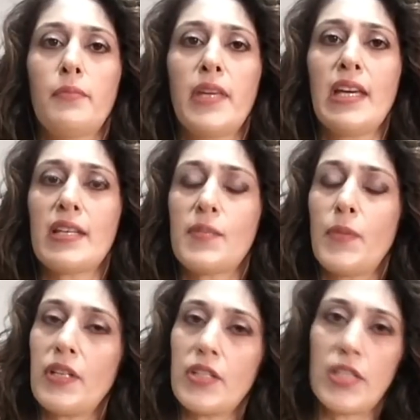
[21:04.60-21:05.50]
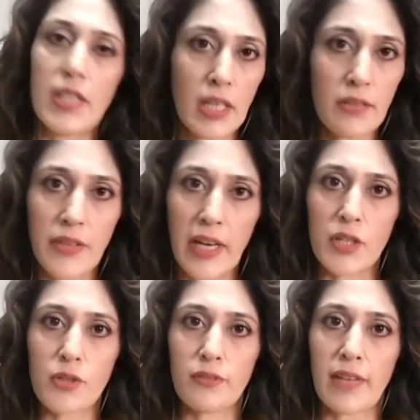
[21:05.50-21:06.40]
He has been a dear
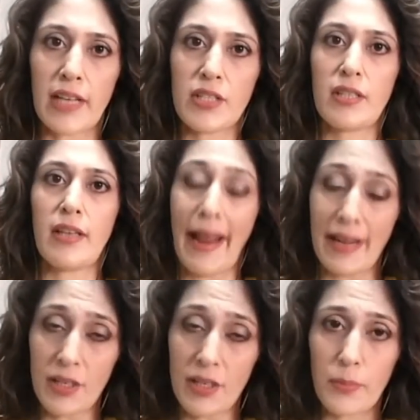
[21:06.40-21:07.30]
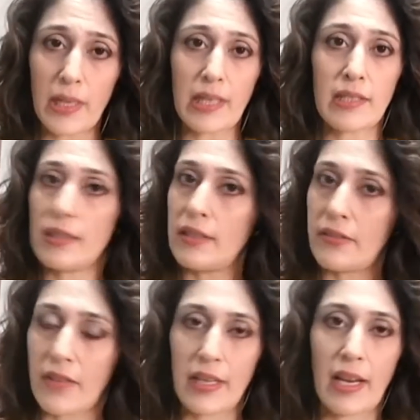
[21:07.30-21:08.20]
friend to Wajid and to me till
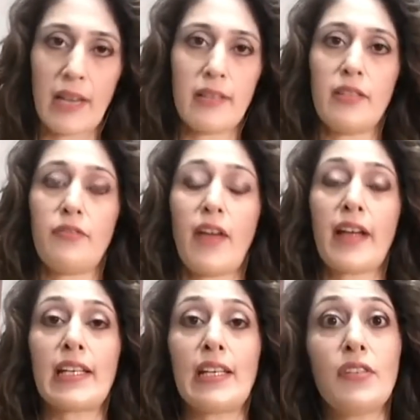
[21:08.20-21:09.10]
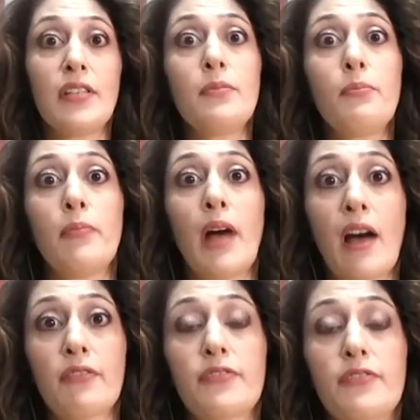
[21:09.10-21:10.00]
the very end. In fact, even
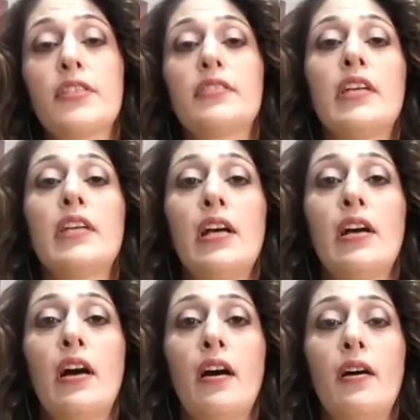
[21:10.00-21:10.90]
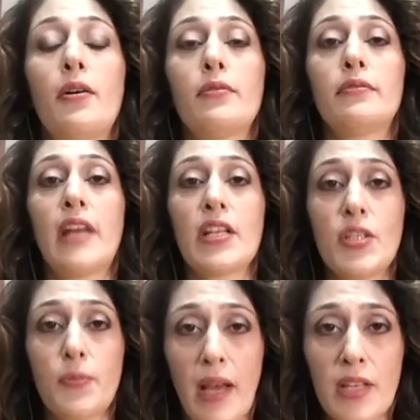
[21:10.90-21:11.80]
after
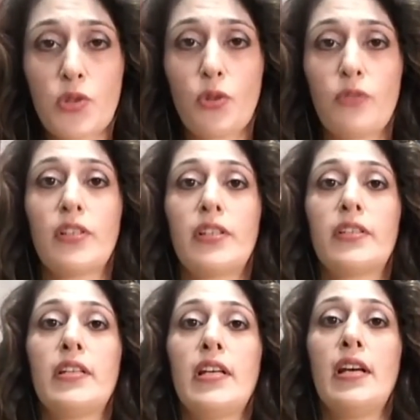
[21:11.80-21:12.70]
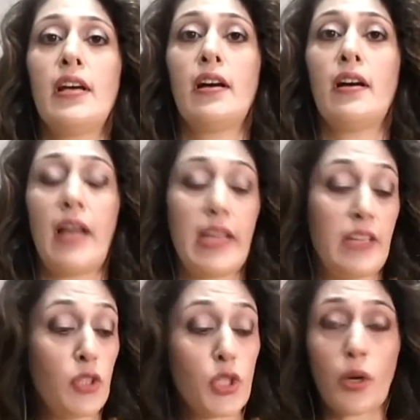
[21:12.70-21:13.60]
Wajid passed over, and
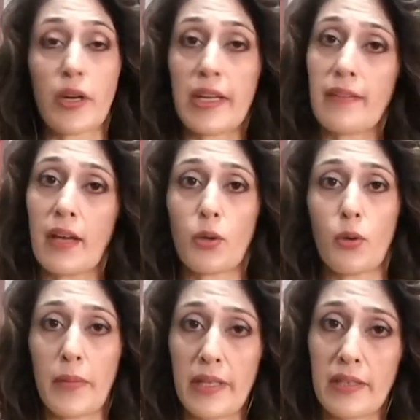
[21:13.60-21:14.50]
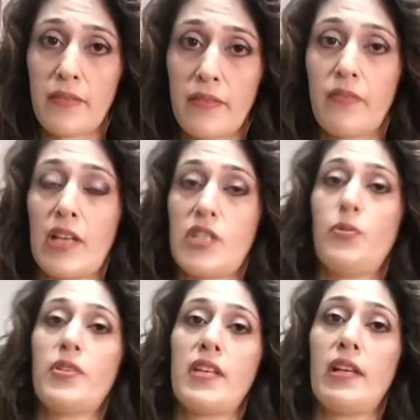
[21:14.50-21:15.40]
even during that whole period when Wajid
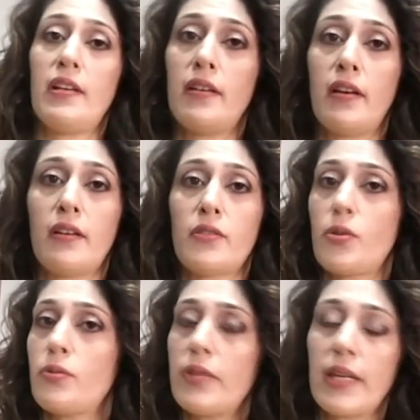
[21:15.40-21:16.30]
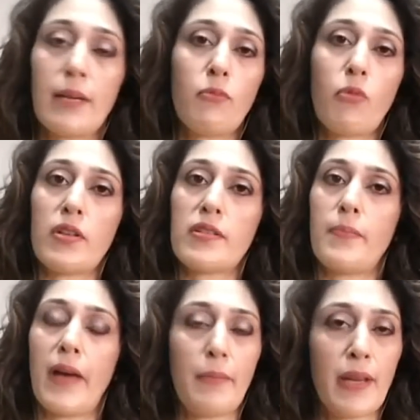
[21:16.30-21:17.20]
was ill, Sonu Nigam was by
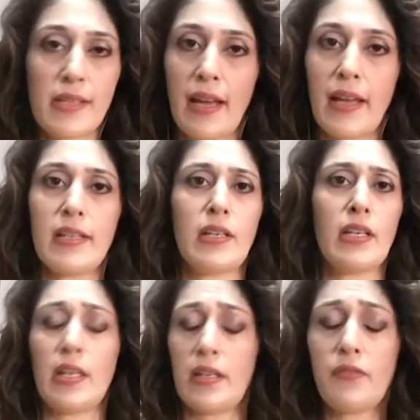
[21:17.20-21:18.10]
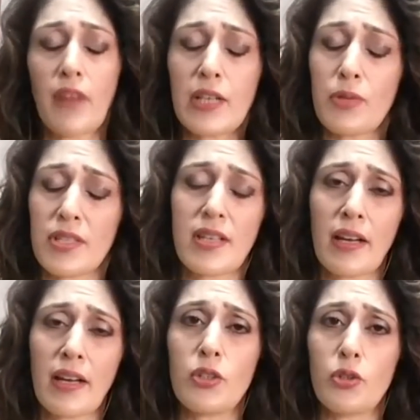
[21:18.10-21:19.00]
my side. In fact, he was stuck
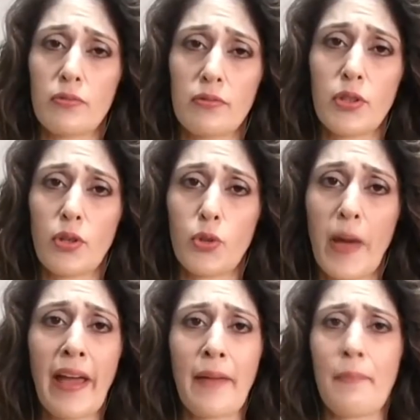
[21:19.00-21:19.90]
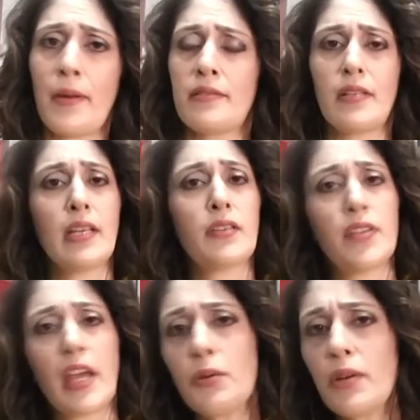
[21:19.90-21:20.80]
in Dubai, but he
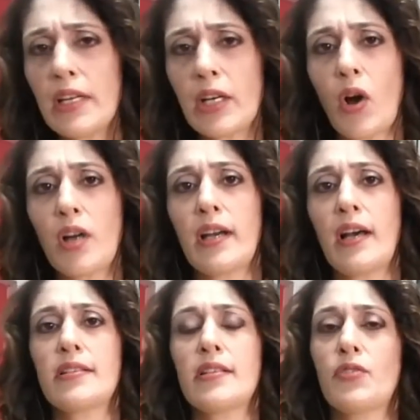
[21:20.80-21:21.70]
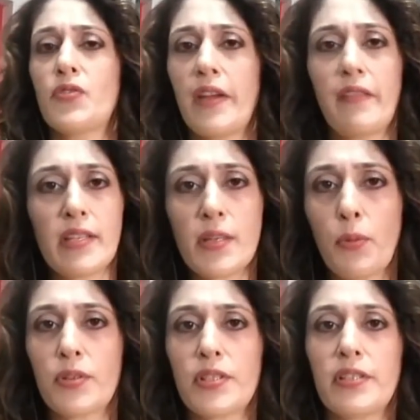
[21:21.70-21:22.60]
regularly called us. He was very, very
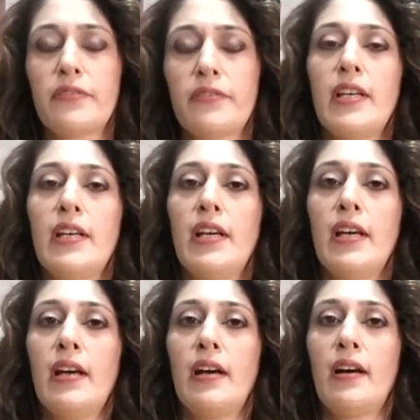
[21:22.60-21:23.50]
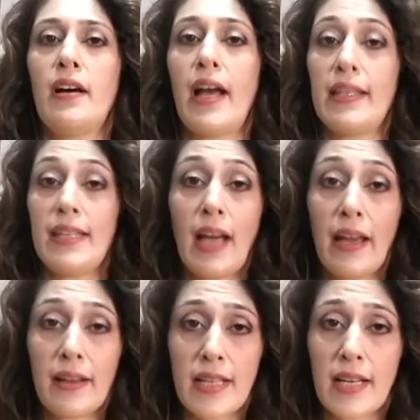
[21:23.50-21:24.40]
supportive. I think I
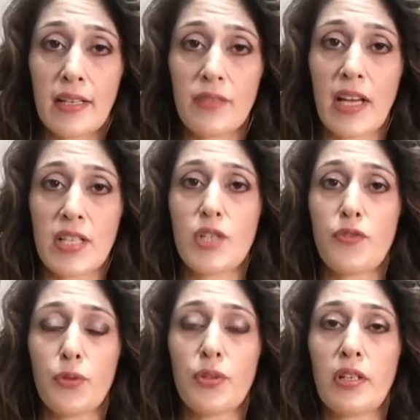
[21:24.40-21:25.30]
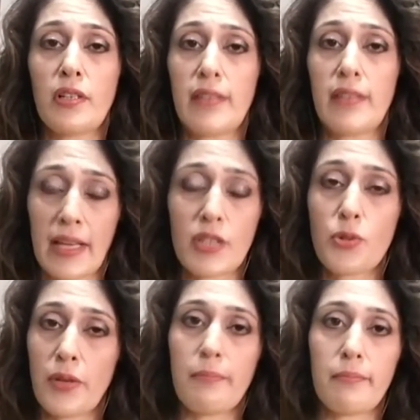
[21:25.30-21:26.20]
attended Wajid's funeral thanks
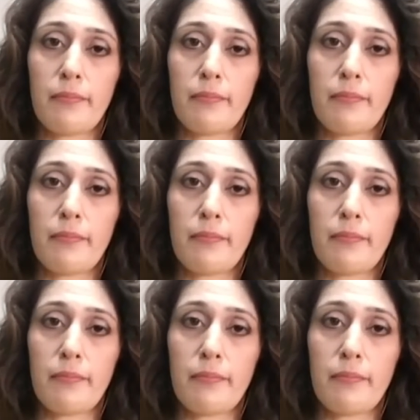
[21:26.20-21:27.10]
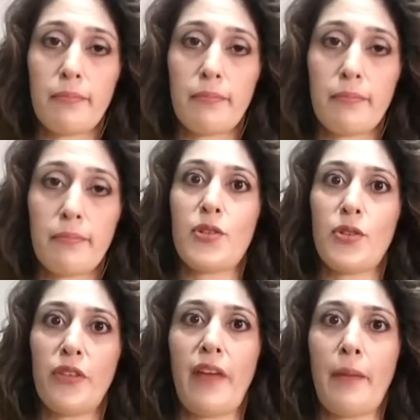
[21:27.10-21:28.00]
to him, because he was the
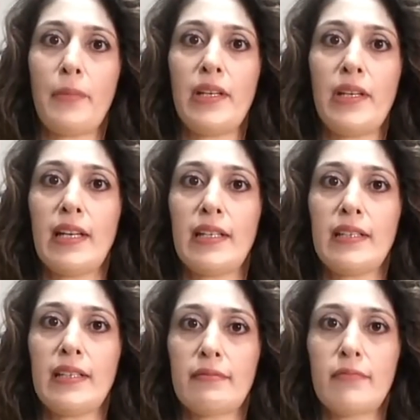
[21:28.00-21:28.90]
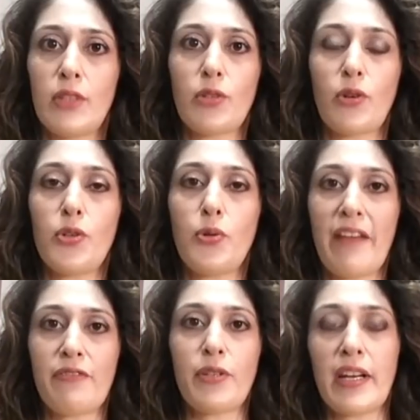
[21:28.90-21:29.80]
one who explained to the family that you
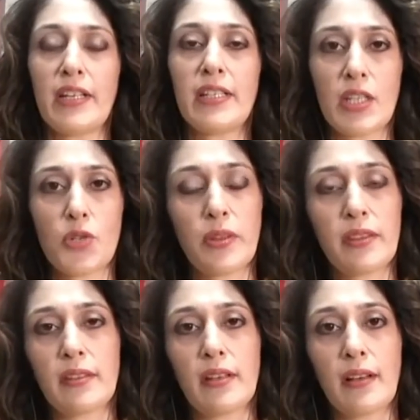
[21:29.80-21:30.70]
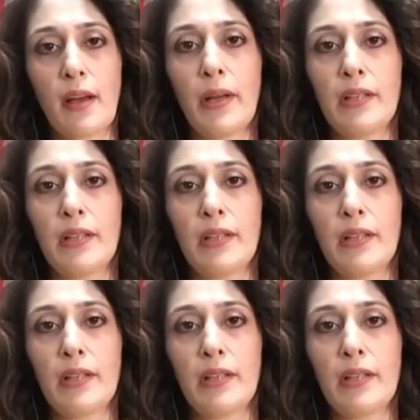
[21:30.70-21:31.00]
have to get in touch with Kamal.